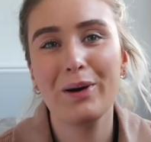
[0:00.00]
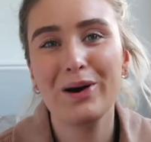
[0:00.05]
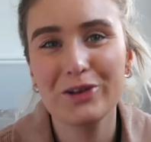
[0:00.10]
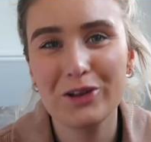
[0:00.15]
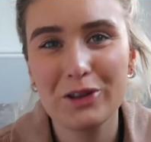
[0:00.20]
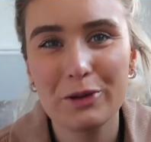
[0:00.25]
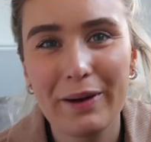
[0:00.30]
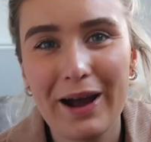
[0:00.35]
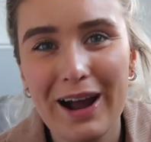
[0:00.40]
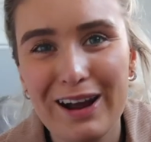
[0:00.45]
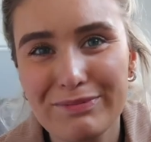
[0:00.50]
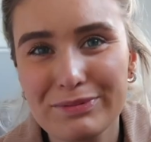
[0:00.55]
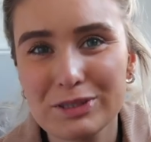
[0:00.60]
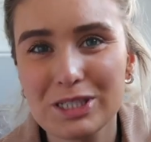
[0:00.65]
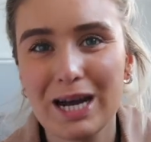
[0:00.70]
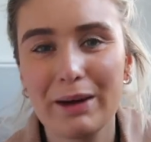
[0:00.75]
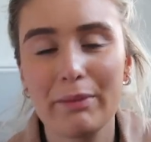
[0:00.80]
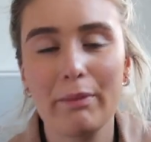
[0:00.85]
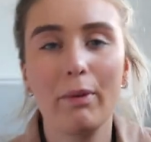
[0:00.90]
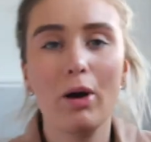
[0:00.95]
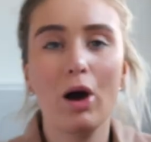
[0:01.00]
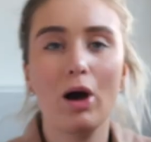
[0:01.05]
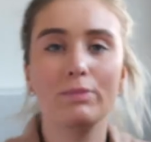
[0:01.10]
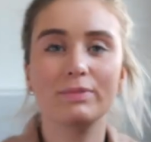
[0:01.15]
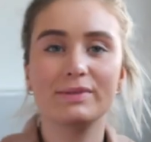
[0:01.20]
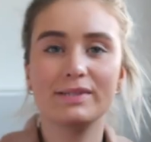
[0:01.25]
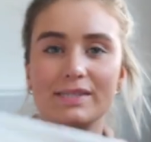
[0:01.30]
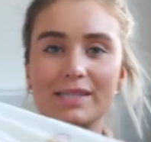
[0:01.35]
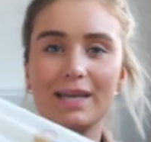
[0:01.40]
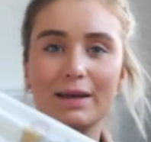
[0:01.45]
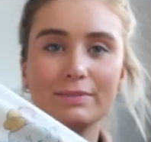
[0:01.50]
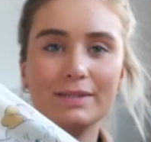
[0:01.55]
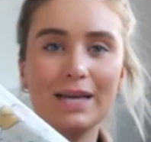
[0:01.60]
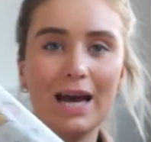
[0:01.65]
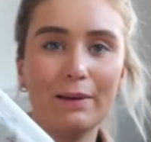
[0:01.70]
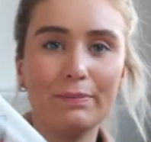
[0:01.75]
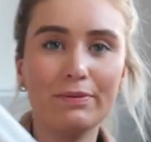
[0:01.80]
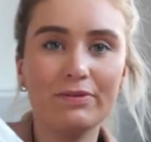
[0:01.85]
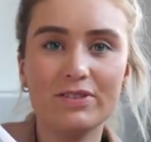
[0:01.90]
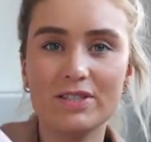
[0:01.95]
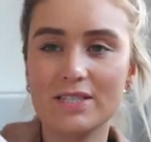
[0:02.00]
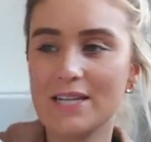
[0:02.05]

bought another pair of pyjama bottoms, the same type of